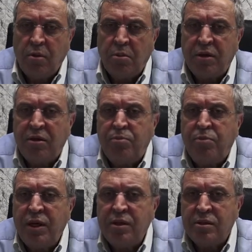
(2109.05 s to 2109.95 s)
But
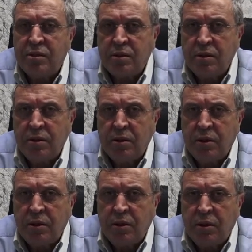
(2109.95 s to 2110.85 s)
please,
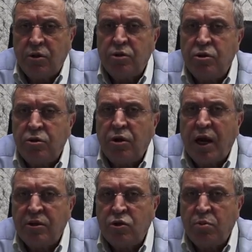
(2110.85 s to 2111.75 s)
the suture
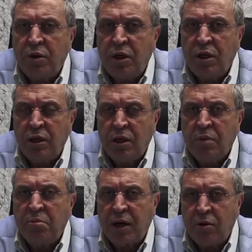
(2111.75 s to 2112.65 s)
has to be
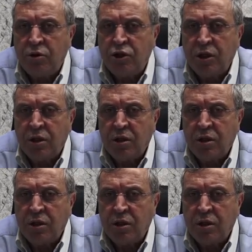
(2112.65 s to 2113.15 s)
biologic.